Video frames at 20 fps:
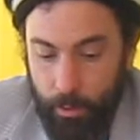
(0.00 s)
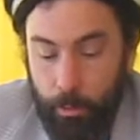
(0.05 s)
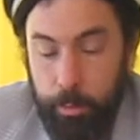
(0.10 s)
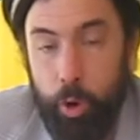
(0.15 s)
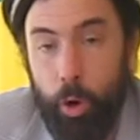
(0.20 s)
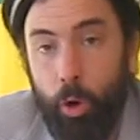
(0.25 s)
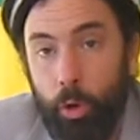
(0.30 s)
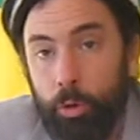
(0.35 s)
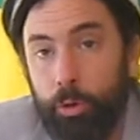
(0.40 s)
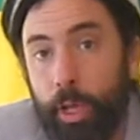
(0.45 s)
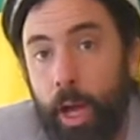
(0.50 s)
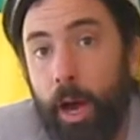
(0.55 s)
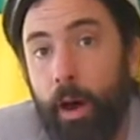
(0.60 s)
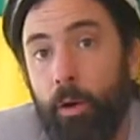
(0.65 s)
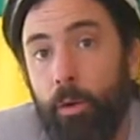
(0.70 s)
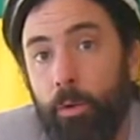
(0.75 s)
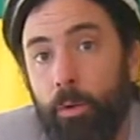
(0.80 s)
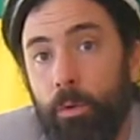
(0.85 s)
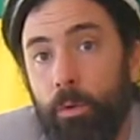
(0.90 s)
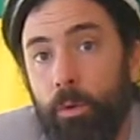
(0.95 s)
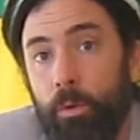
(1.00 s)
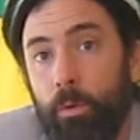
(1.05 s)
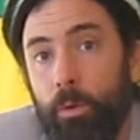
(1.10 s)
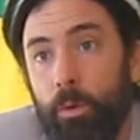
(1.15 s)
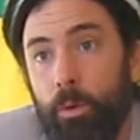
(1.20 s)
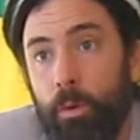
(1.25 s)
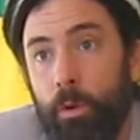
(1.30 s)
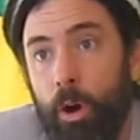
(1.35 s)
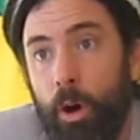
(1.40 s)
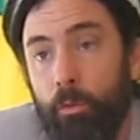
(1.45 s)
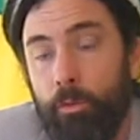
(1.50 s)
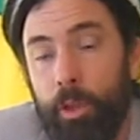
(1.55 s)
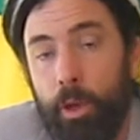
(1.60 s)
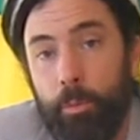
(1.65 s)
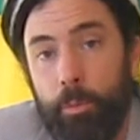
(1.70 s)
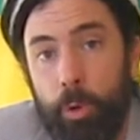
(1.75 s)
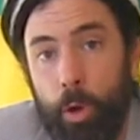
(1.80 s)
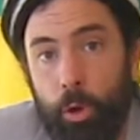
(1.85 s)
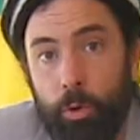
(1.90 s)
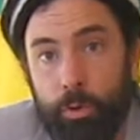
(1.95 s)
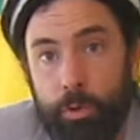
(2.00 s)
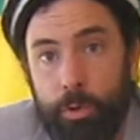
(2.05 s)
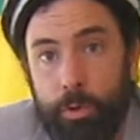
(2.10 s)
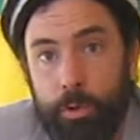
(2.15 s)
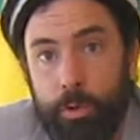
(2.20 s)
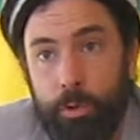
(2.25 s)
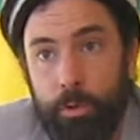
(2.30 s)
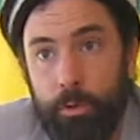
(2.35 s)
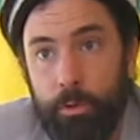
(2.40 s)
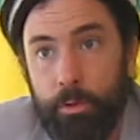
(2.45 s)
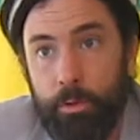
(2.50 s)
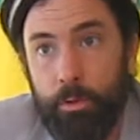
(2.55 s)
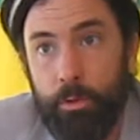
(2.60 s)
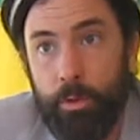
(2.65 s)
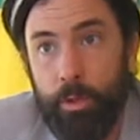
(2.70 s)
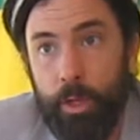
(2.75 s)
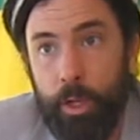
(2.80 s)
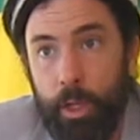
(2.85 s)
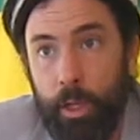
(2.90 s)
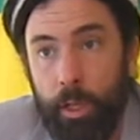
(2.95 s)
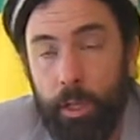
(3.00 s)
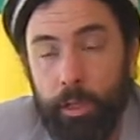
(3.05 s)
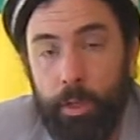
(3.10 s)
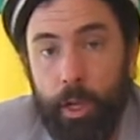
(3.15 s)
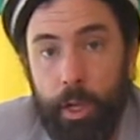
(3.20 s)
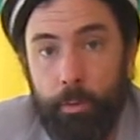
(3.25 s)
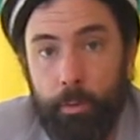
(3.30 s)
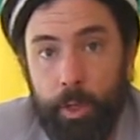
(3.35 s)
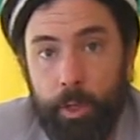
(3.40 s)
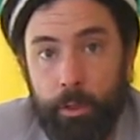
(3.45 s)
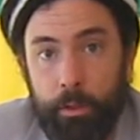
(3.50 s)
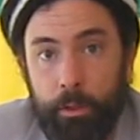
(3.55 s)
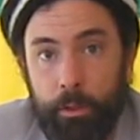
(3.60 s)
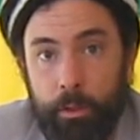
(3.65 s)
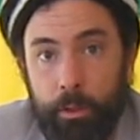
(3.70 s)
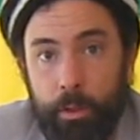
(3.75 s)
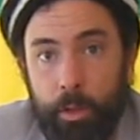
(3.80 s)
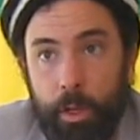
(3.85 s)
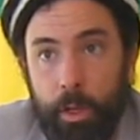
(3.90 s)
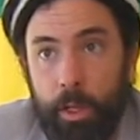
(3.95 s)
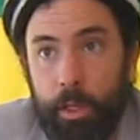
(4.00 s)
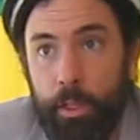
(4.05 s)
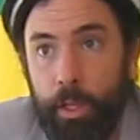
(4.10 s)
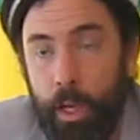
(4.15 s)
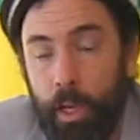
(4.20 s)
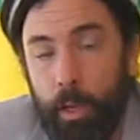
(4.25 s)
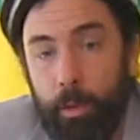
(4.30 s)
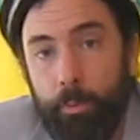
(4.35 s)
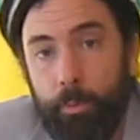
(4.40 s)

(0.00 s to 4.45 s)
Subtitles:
pulled out of their posts in Yemen. They